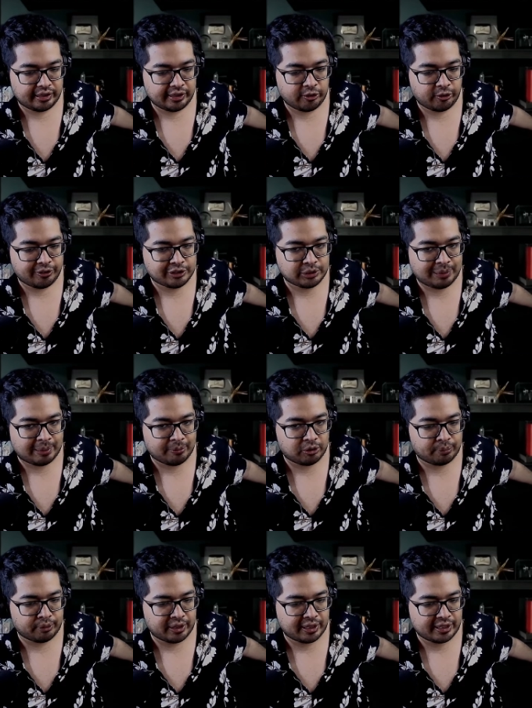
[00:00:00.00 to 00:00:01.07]
in order to be able
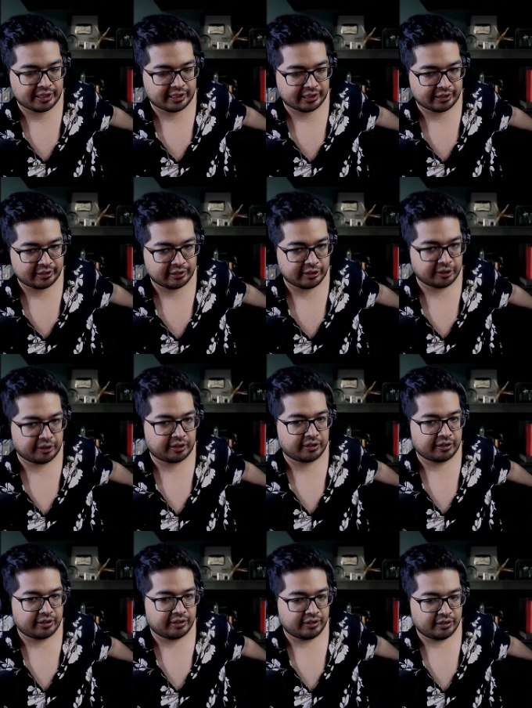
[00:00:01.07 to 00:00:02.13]
to break in.
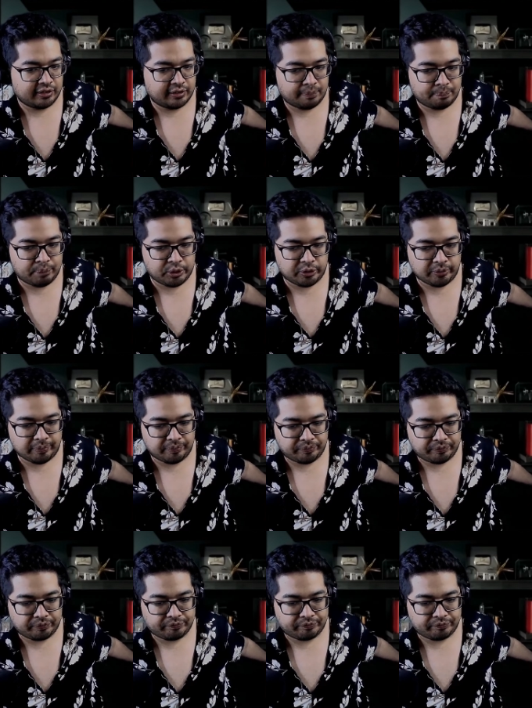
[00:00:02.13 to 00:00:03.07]
Look. Boom.